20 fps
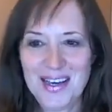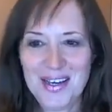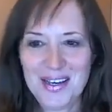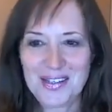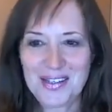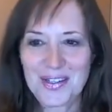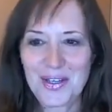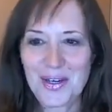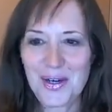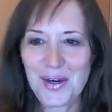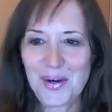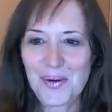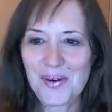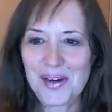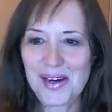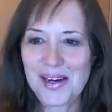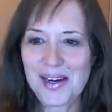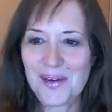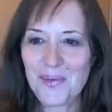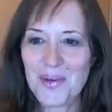So
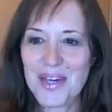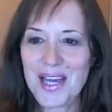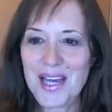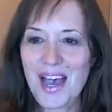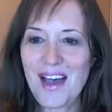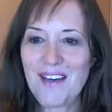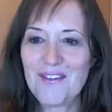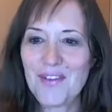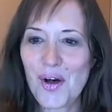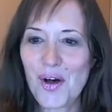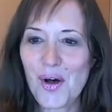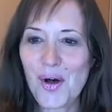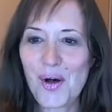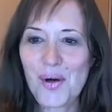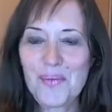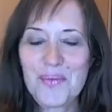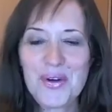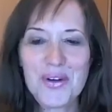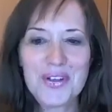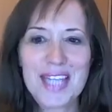we have
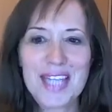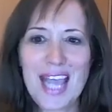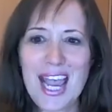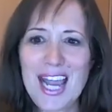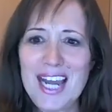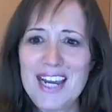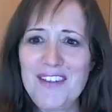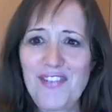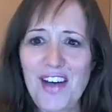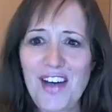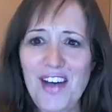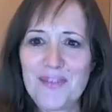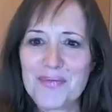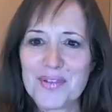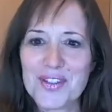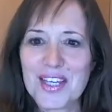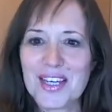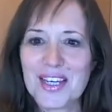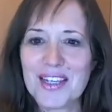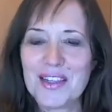almost
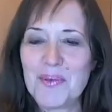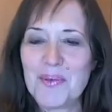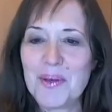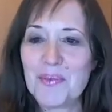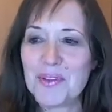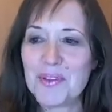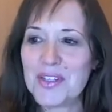85% of the people.